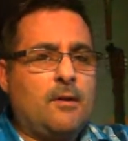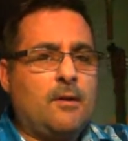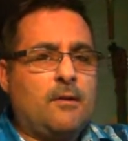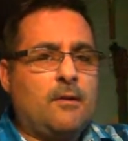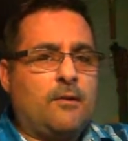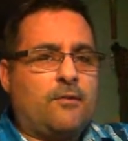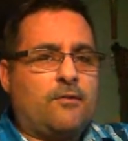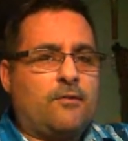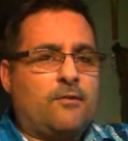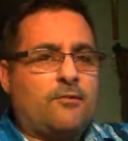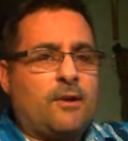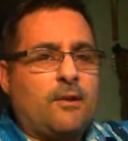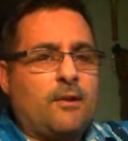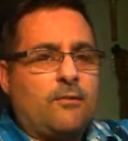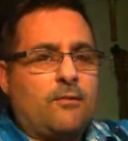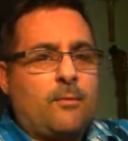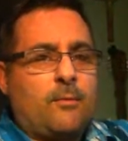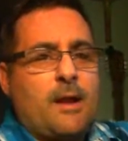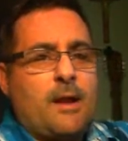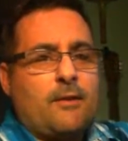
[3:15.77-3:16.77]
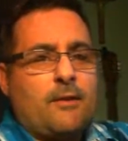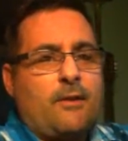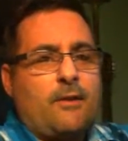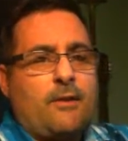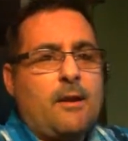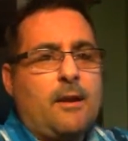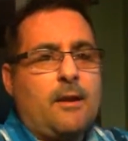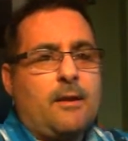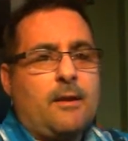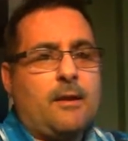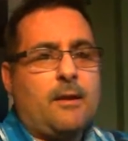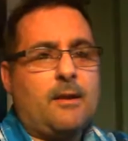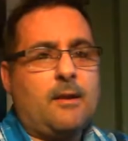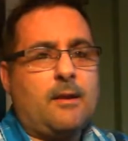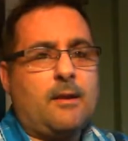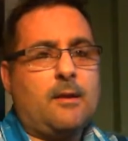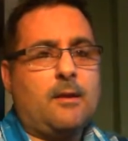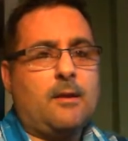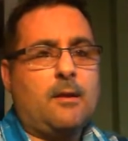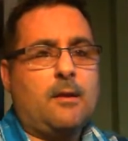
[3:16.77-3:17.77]
The strings were actually like.
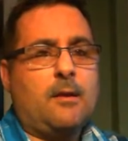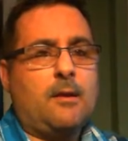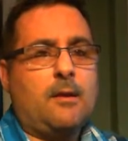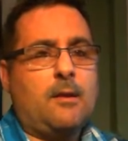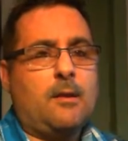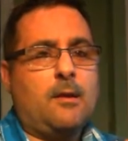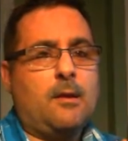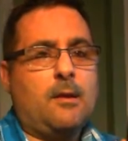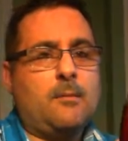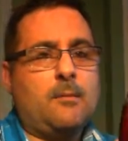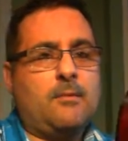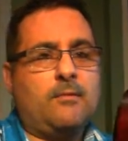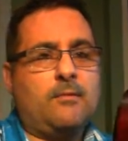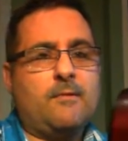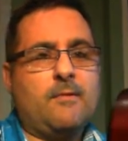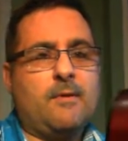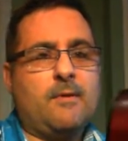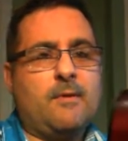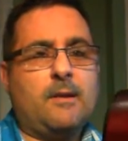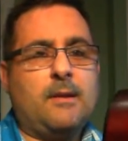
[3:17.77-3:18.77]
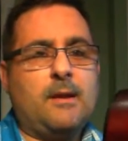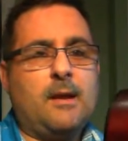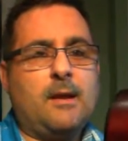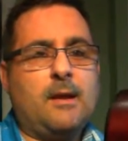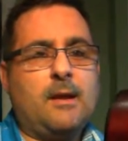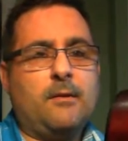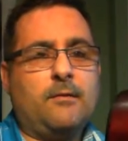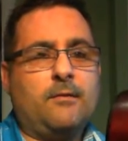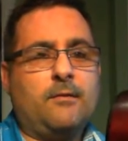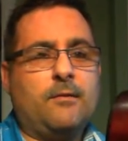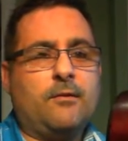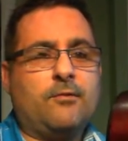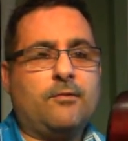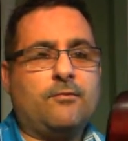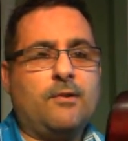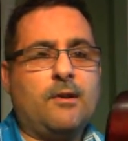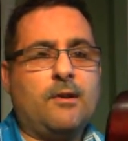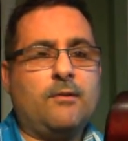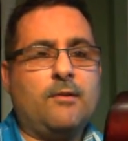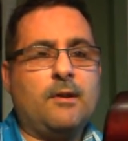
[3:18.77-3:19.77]
Let me see if I can get the angles. The
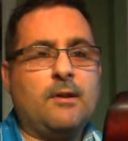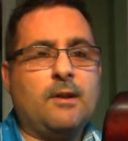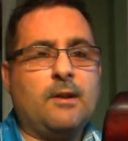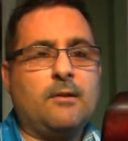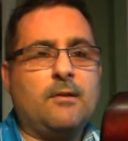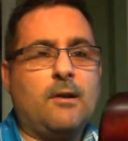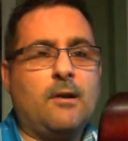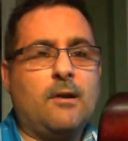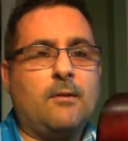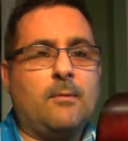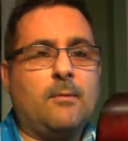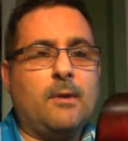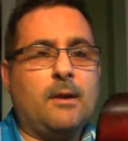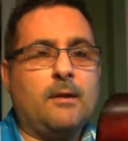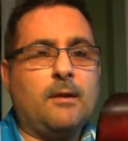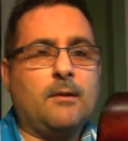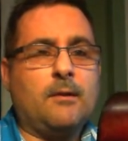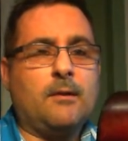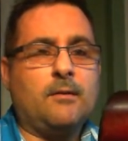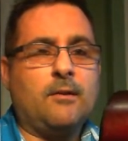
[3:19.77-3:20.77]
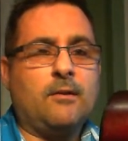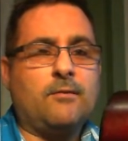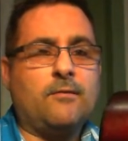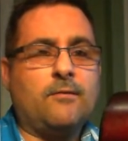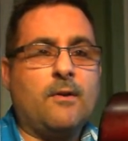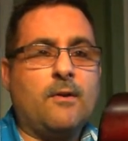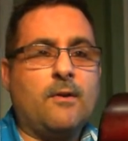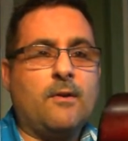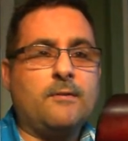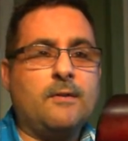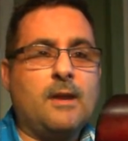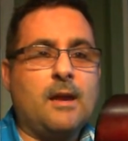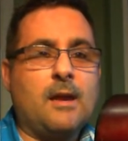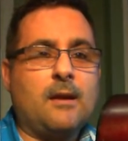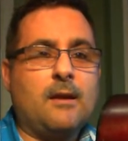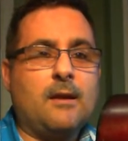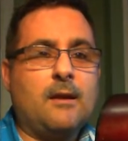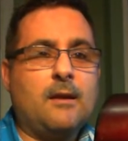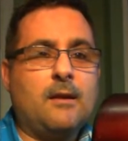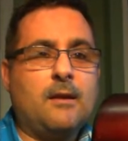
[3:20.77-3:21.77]
strings on the guitar were like this far off the neck.